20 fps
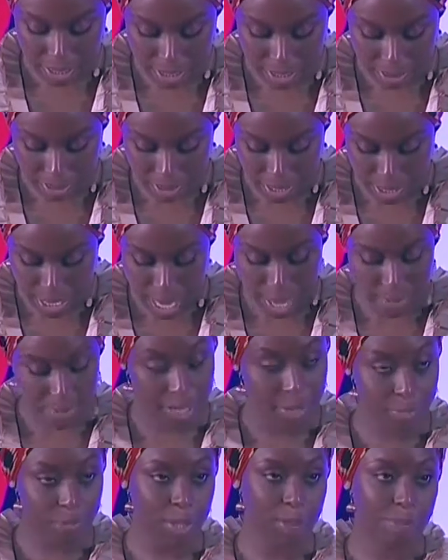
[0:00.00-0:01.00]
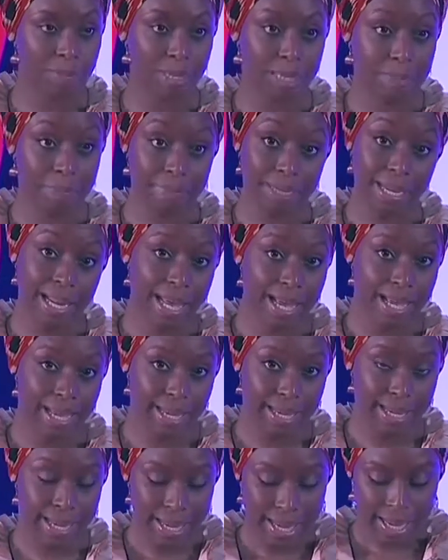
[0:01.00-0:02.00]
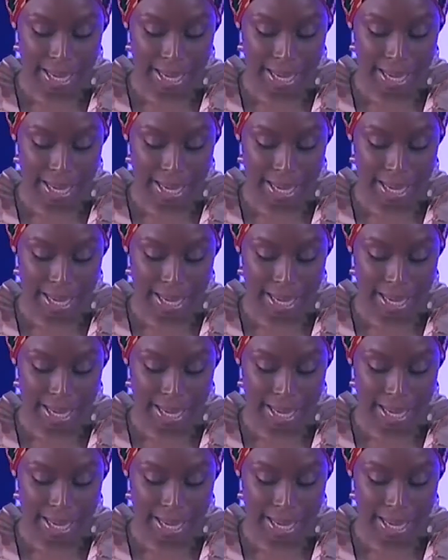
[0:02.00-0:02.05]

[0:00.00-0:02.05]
to me how many people apply,